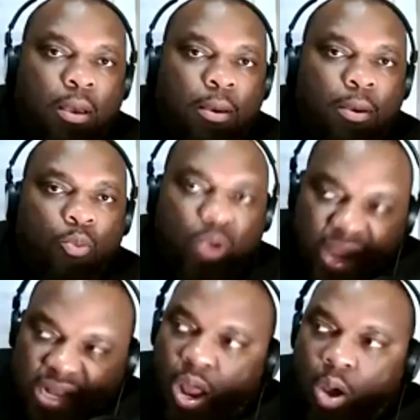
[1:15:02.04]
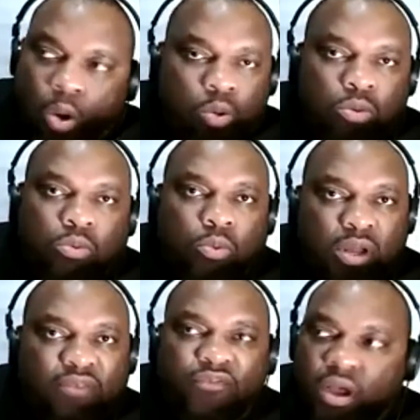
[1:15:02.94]
We're not dumb.
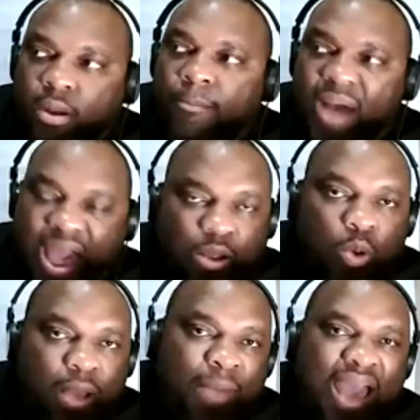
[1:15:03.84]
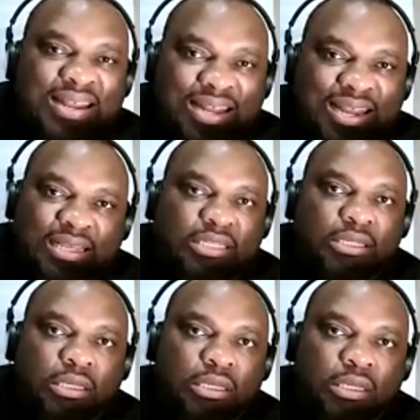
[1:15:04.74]
We know what the
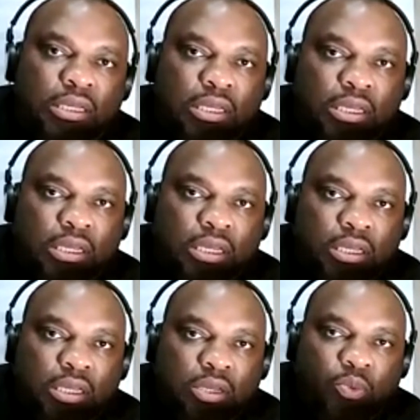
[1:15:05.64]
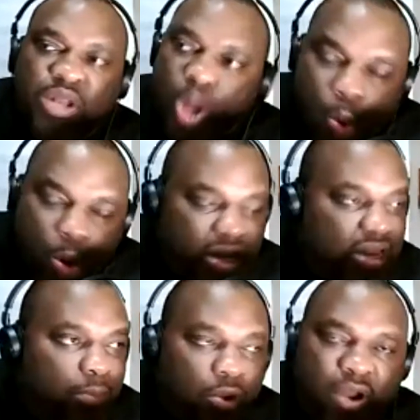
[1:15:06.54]
fuck what Biden is.
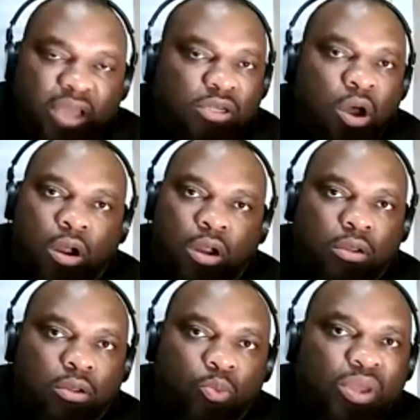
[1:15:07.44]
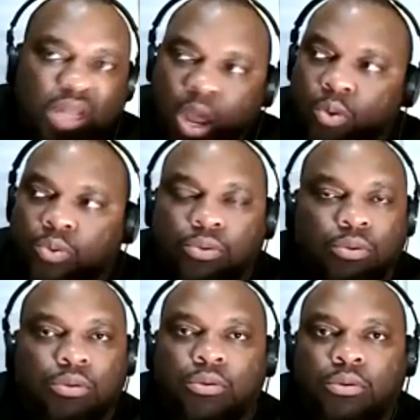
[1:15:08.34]
We know what the
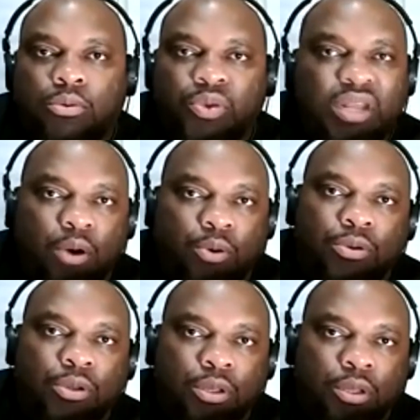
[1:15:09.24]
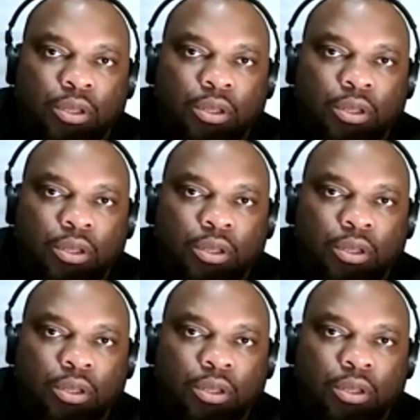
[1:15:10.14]
Democrats are. We know.